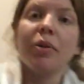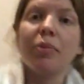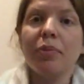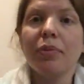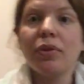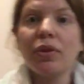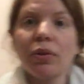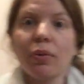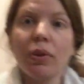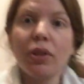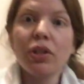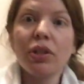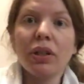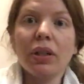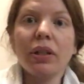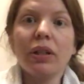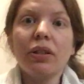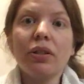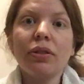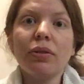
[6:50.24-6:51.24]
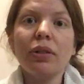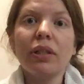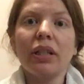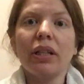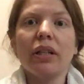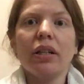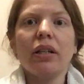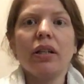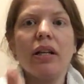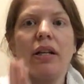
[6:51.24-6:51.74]
So what you're gonna do
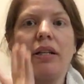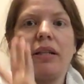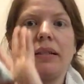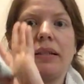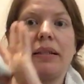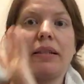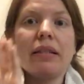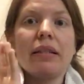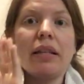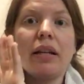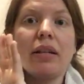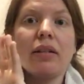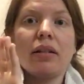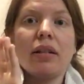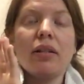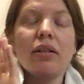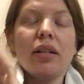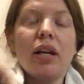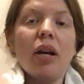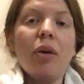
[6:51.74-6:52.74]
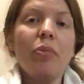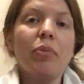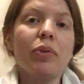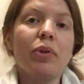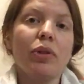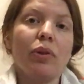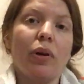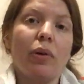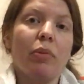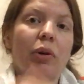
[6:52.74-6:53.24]
here is this hand's on top,
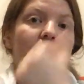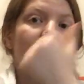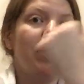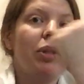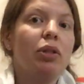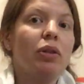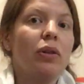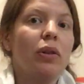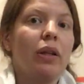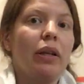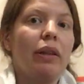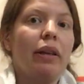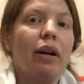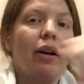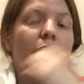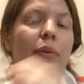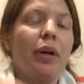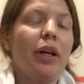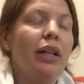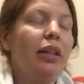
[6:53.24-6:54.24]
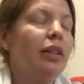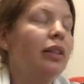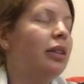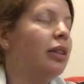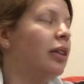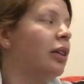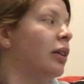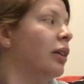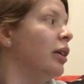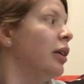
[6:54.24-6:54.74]
so I'm gonna be turning that way.
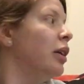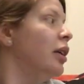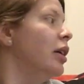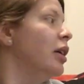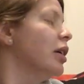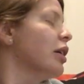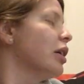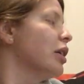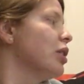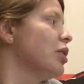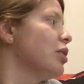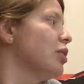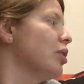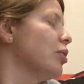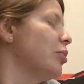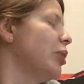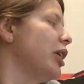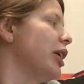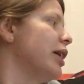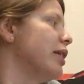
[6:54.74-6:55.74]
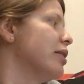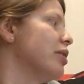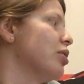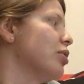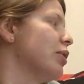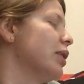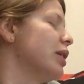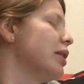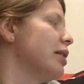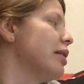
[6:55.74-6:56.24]
I'm gonna turn my head
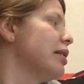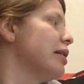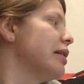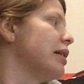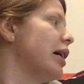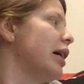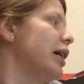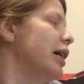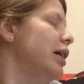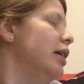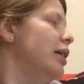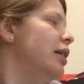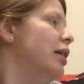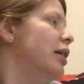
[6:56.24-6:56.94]
straight to the side,